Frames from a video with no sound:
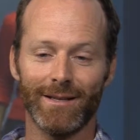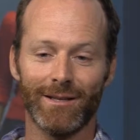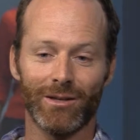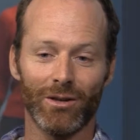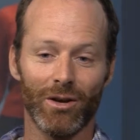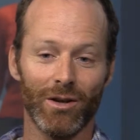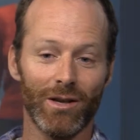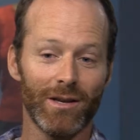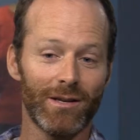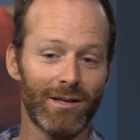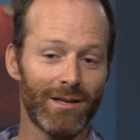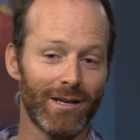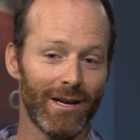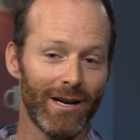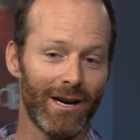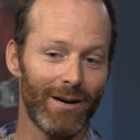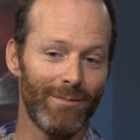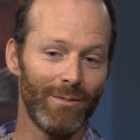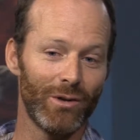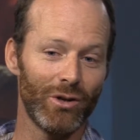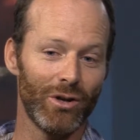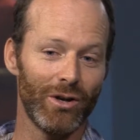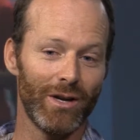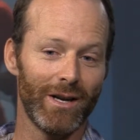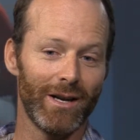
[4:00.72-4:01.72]
so this year I'm
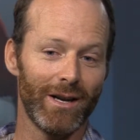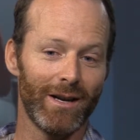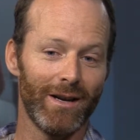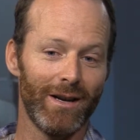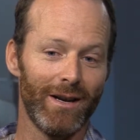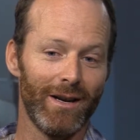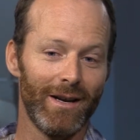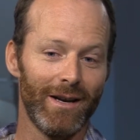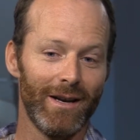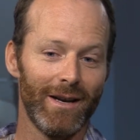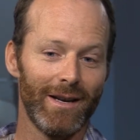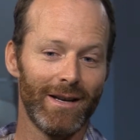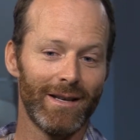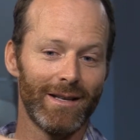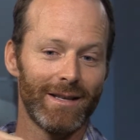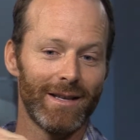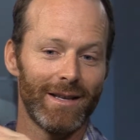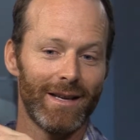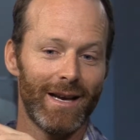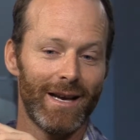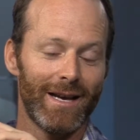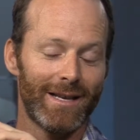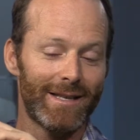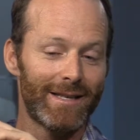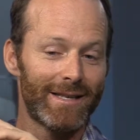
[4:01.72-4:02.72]
doing
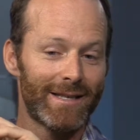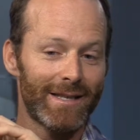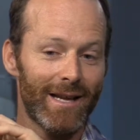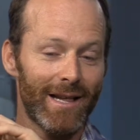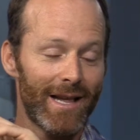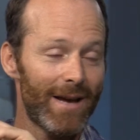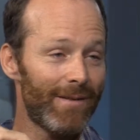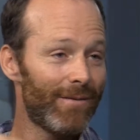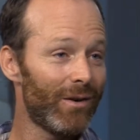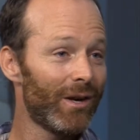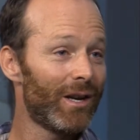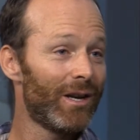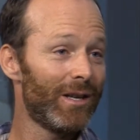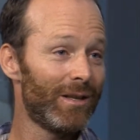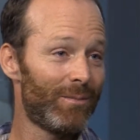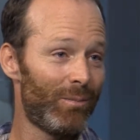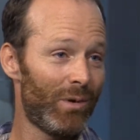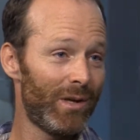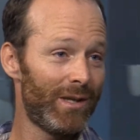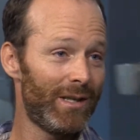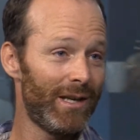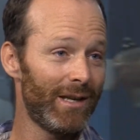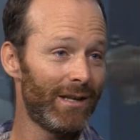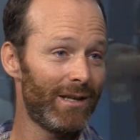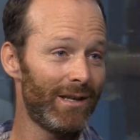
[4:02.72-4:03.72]
South Africa's
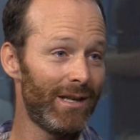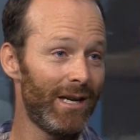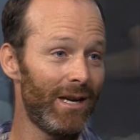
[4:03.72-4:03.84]
protected